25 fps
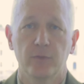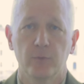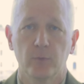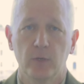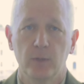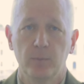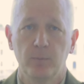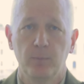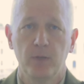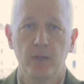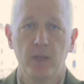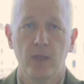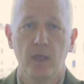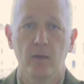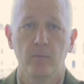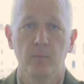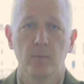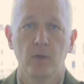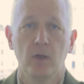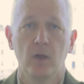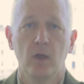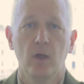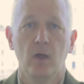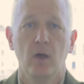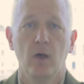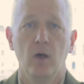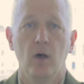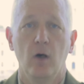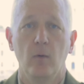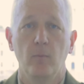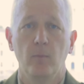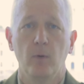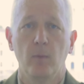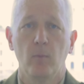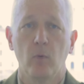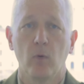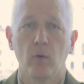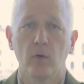3 p.m.
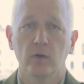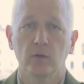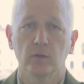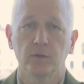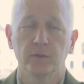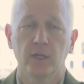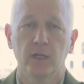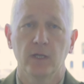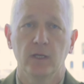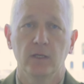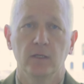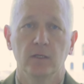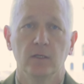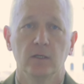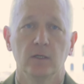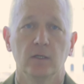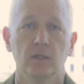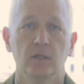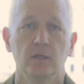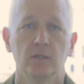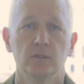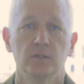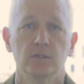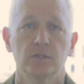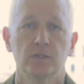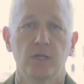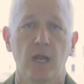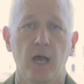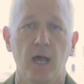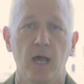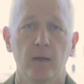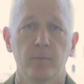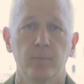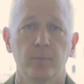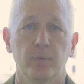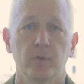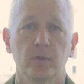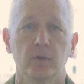on Memorial Day.
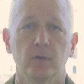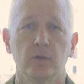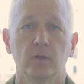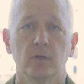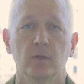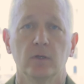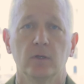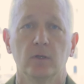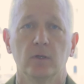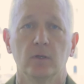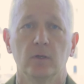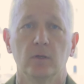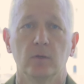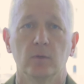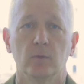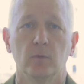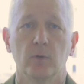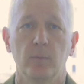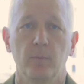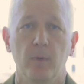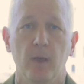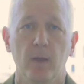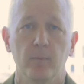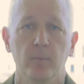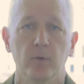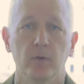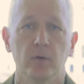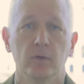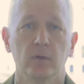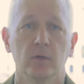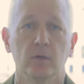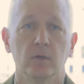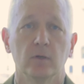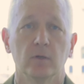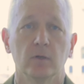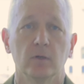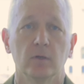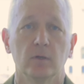Stop, remember,
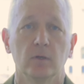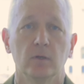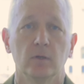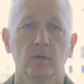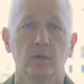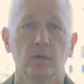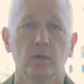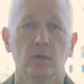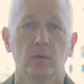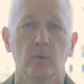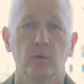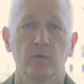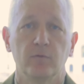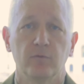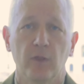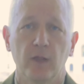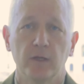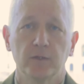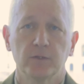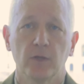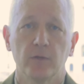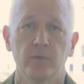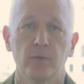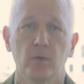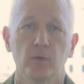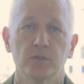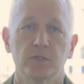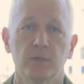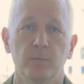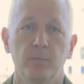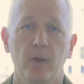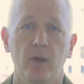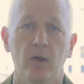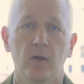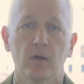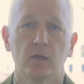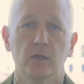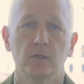reflect on those
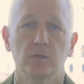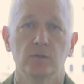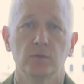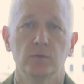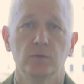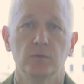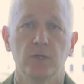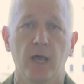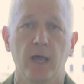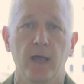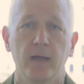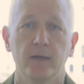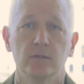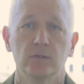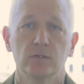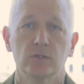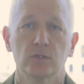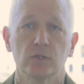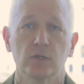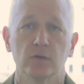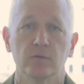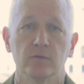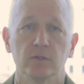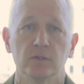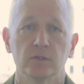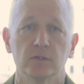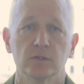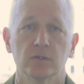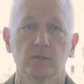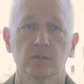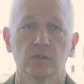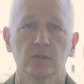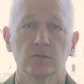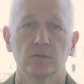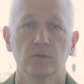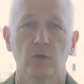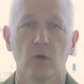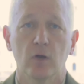Americans who died in service
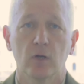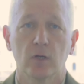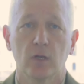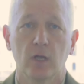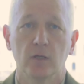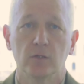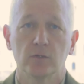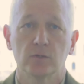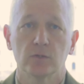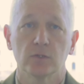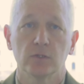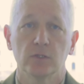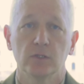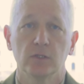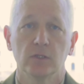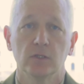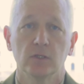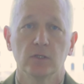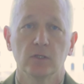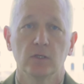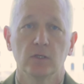to our country.